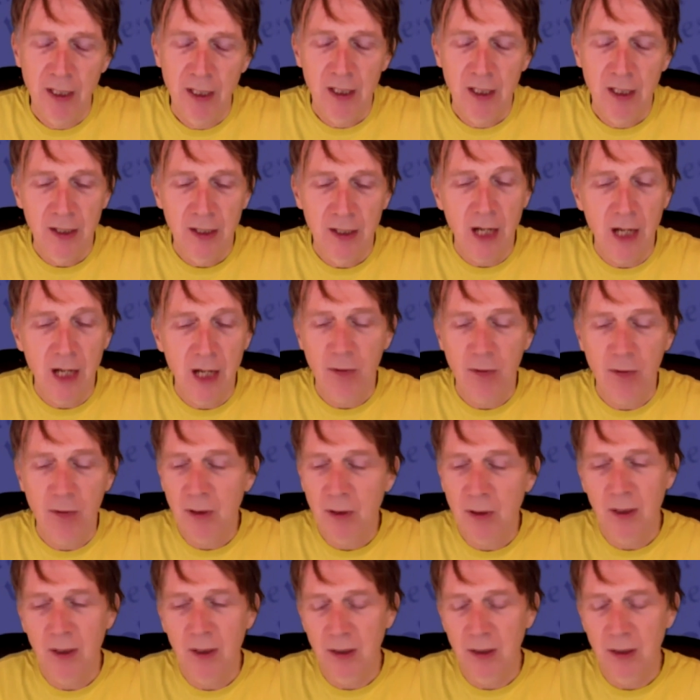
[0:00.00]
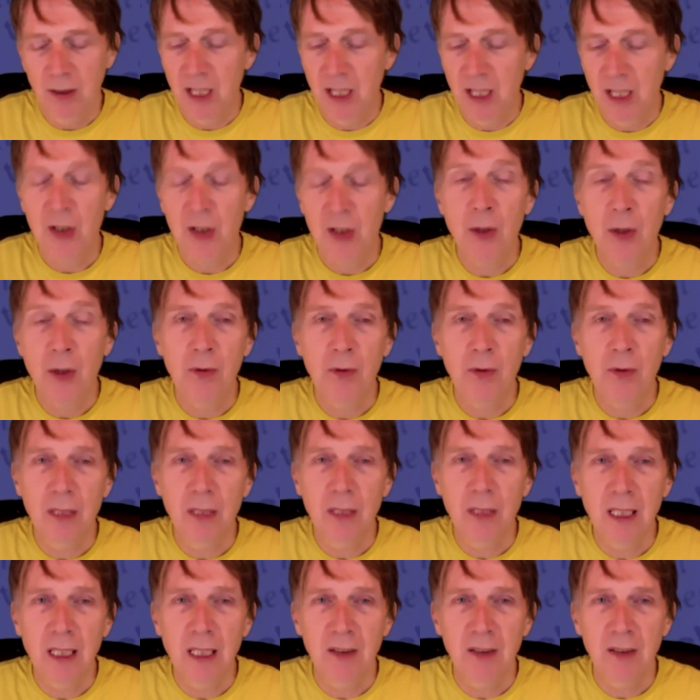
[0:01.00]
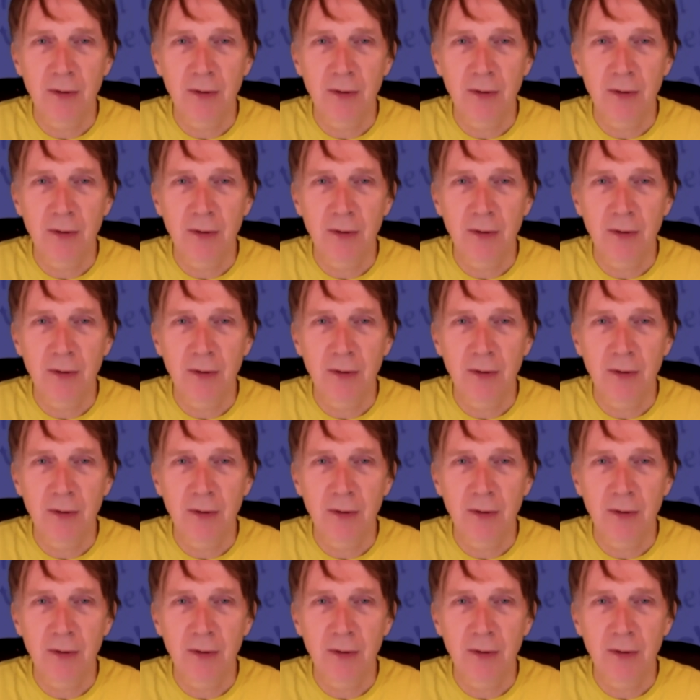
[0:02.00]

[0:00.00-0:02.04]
Now, there's no need